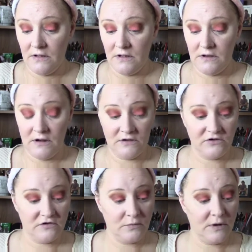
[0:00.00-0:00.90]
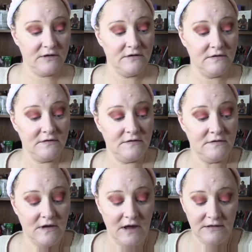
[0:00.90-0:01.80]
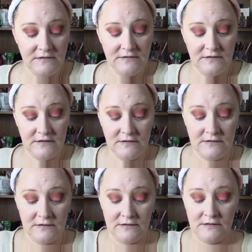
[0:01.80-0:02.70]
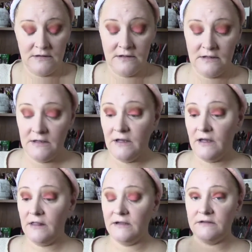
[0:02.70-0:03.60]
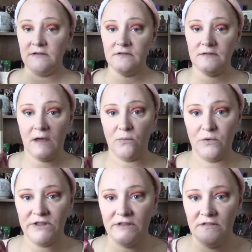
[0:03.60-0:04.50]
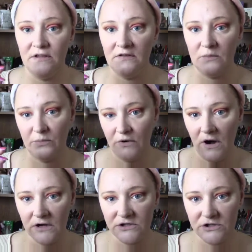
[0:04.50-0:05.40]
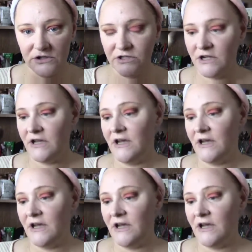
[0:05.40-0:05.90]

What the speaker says: And I just want to set. I like to set with this brush.